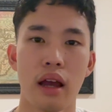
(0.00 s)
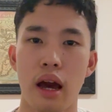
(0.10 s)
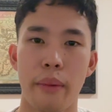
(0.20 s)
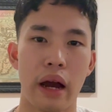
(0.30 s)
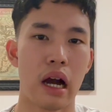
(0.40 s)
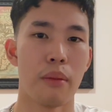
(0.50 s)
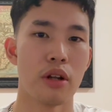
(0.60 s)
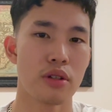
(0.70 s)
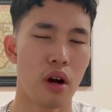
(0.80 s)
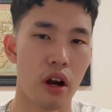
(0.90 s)
about how
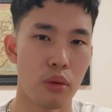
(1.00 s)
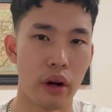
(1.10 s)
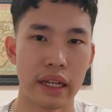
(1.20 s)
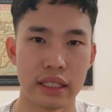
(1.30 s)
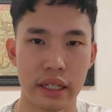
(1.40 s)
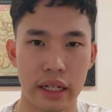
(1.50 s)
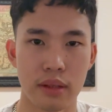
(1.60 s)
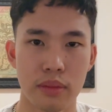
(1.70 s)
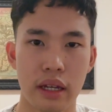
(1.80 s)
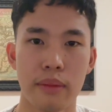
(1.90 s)
much hard work it takes
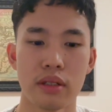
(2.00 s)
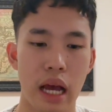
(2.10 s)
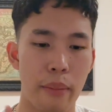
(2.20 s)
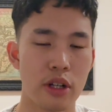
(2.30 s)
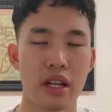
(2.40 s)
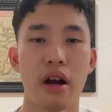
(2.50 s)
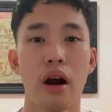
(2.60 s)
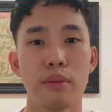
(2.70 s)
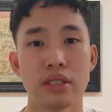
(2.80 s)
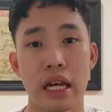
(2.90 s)
sometimes, how much
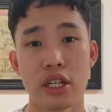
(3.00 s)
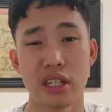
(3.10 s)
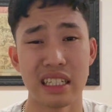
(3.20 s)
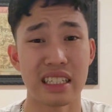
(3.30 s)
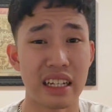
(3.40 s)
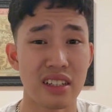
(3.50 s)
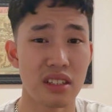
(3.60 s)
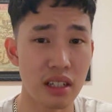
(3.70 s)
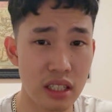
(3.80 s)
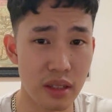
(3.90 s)
obsession it takes
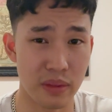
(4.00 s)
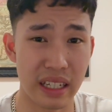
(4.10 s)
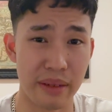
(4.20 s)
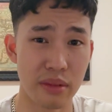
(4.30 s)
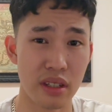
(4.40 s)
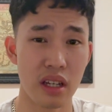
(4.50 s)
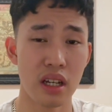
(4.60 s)
sometimes.